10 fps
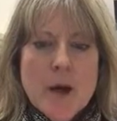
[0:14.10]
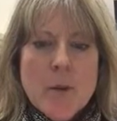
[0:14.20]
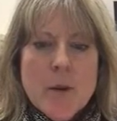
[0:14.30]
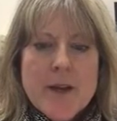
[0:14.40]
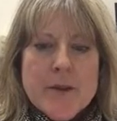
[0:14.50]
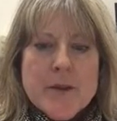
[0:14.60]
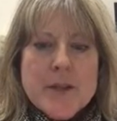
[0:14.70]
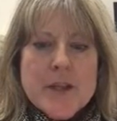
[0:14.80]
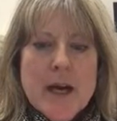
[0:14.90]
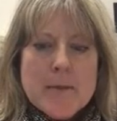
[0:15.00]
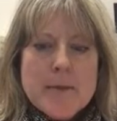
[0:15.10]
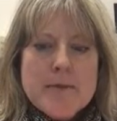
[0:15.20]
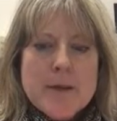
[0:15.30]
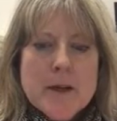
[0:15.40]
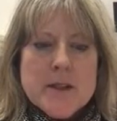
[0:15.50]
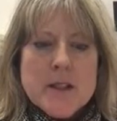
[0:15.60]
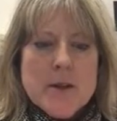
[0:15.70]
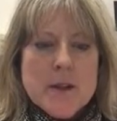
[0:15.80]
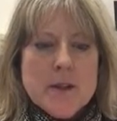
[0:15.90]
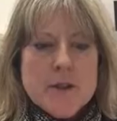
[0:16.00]
Read through the chapter and focus
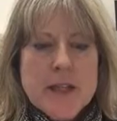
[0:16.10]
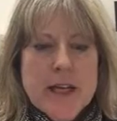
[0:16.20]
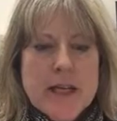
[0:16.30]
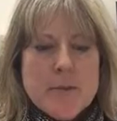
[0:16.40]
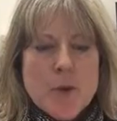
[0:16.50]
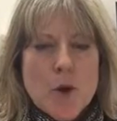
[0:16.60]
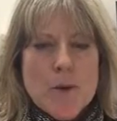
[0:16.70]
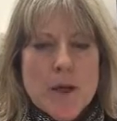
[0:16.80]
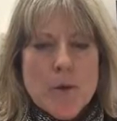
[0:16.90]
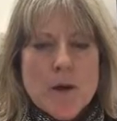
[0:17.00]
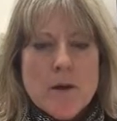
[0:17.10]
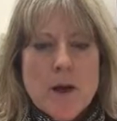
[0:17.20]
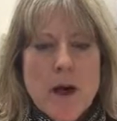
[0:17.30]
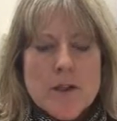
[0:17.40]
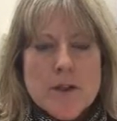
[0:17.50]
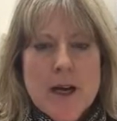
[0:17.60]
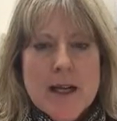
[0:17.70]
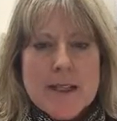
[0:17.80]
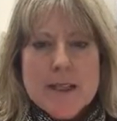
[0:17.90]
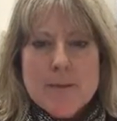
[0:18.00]
on understanding employment at will,
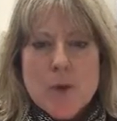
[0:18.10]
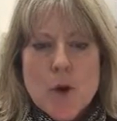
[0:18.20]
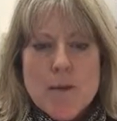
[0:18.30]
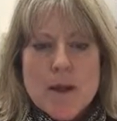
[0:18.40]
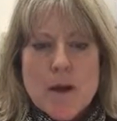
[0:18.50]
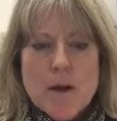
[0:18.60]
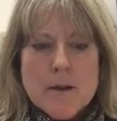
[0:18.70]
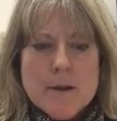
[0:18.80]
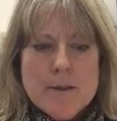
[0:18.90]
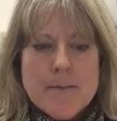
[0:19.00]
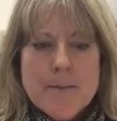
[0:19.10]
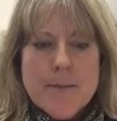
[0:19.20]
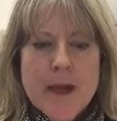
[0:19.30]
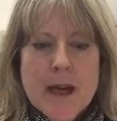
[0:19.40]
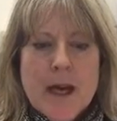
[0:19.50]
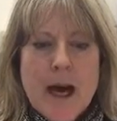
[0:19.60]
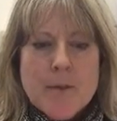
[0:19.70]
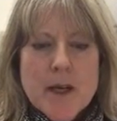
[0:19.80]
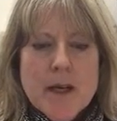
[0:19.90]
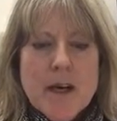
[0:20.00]
contracts, and employment laws. I'm
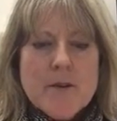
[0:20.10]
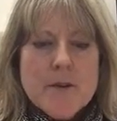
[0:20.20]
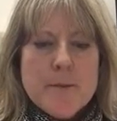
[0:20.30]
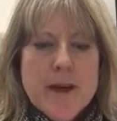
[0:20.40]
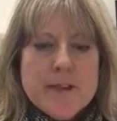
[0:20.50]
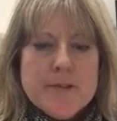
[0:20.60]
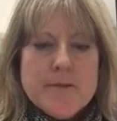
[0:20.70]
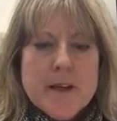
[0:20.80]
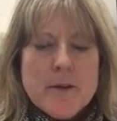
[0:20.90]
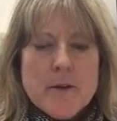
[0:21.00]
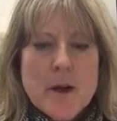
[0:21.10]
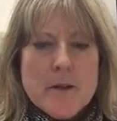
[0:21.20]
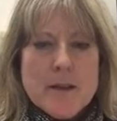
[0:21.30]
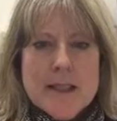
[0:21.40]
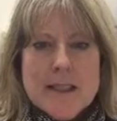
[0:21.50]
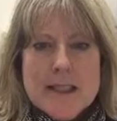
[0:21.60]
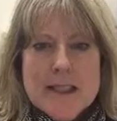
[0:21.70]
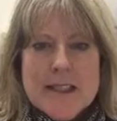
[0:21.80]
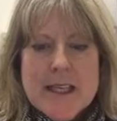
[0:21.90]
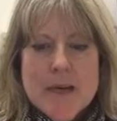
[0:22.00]
going to cover the major federal laws listed
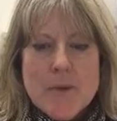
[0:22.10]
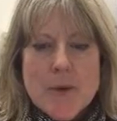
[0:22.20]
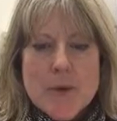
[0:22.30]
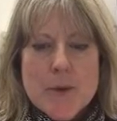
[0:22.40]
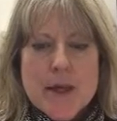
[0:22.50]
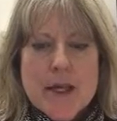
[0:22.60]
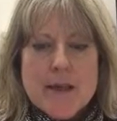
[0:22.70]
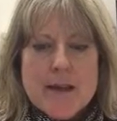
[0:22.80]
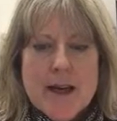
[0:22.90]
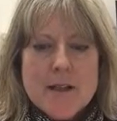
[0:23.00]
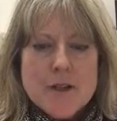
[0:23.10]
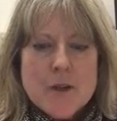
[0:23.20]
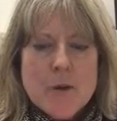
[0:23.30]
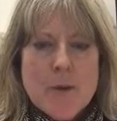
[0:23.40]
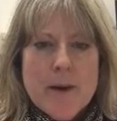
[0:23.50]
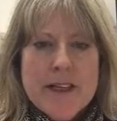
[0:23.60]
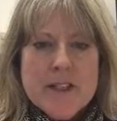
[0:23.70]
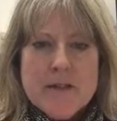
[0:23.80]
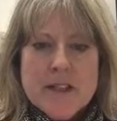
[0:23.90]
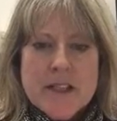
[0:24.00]
in Table 3-2 on
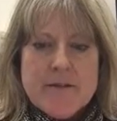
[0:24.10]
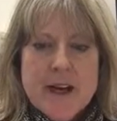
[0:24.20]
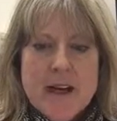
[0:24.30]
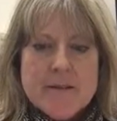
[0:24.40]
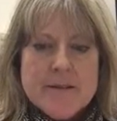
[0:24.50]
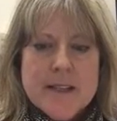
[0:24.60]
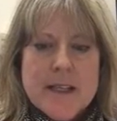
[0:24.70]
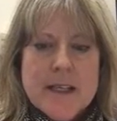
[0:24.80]
page 55.